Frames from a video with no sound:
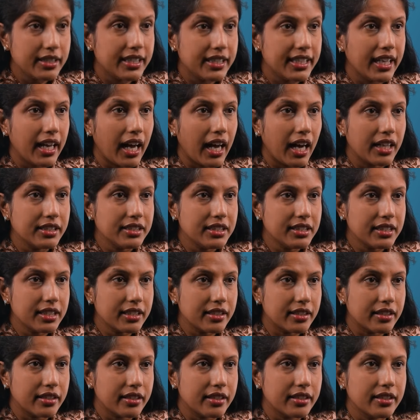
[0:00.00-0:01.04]
the
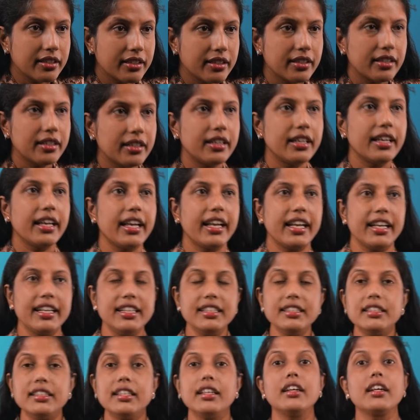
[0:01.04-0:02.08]
answer
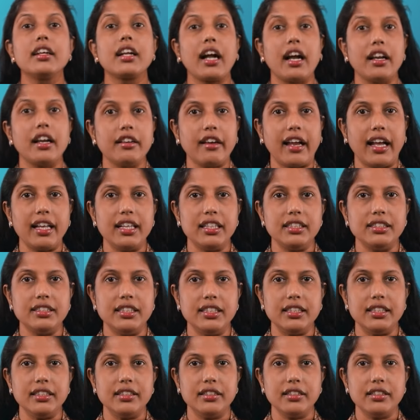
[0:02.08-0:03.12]
is
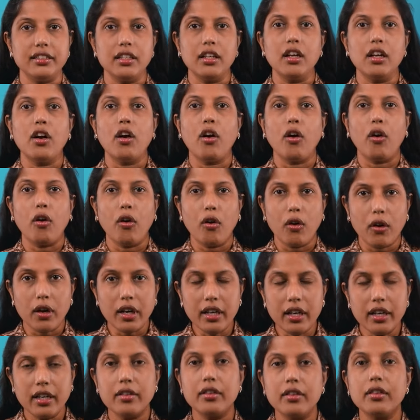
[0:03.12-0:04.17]
chirality. Or
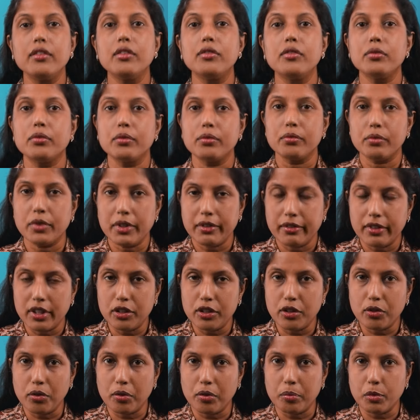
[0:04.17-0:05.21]
we will
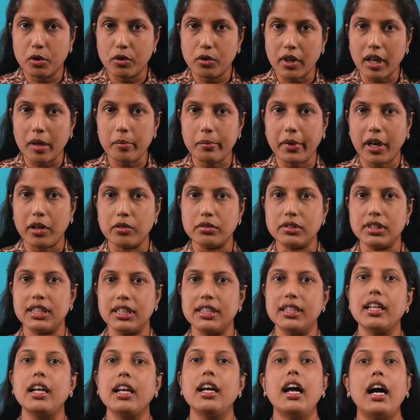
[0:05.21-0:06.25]
know more about
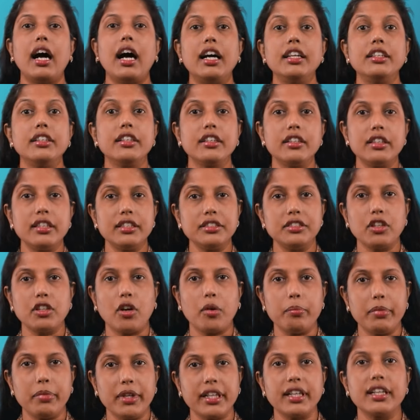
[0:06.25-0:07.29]
it under the
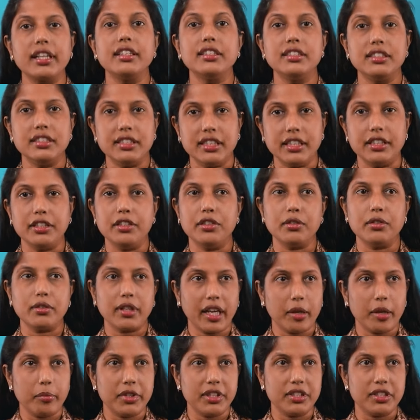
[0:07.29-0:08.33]
topic
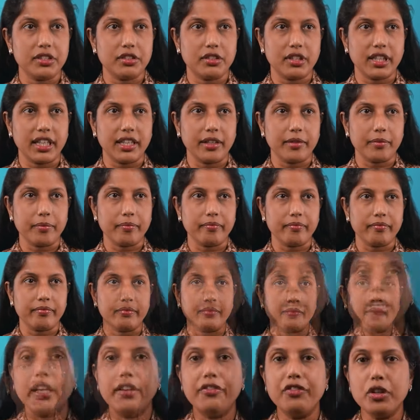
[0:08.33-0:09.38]
stereochemistry.
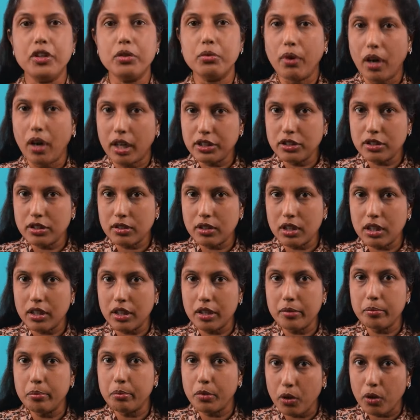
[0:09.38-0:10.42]
If you want to
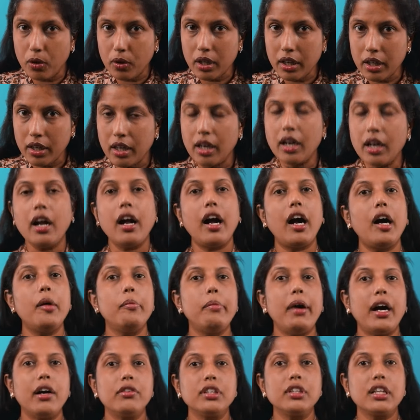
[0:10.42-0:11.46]
learn more
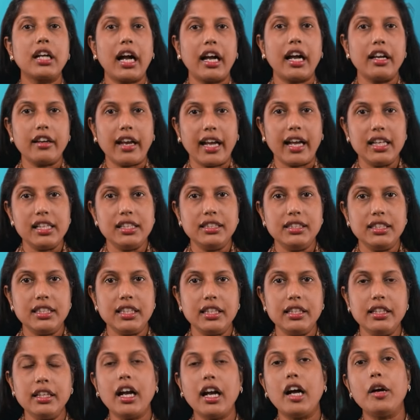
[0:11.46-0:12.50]
about
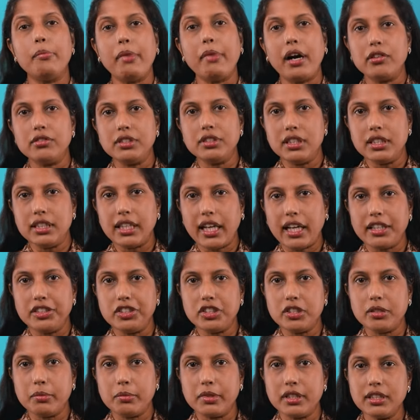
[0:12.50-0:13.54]
chirality, about
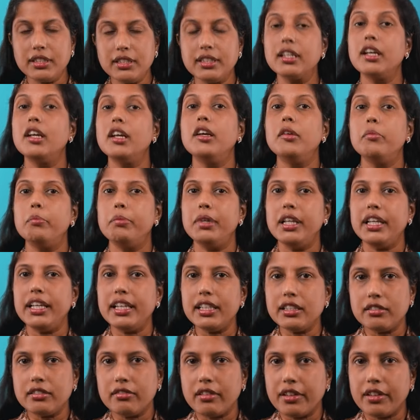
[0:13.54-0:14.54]
enantiomers, please